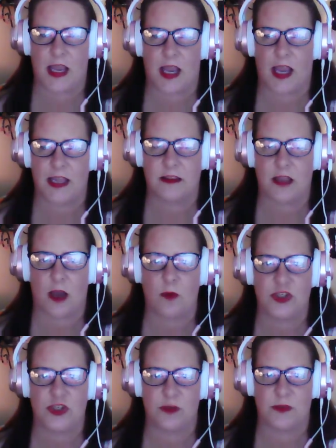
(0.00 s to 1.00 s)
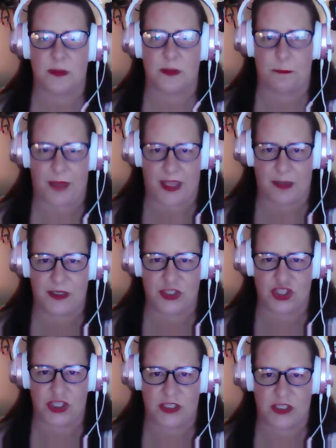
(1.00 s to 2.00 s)
I thought when she was a baby
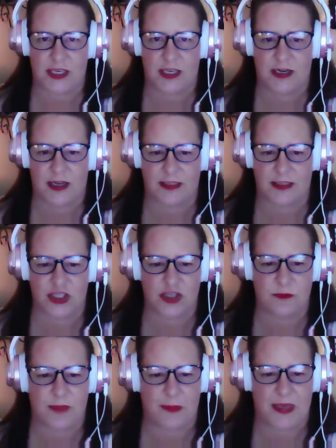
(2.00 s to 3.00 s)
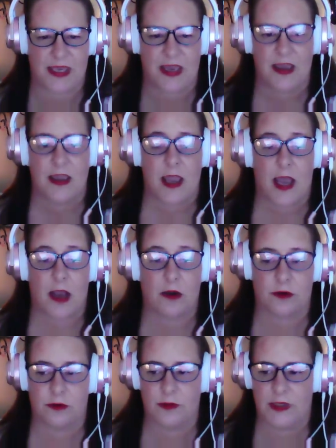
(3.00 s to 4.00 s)
she did, and I think she maybe
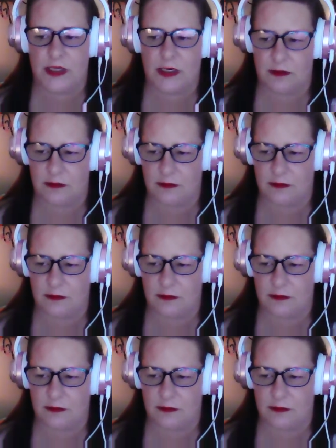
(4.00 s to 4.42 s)
outgrew it.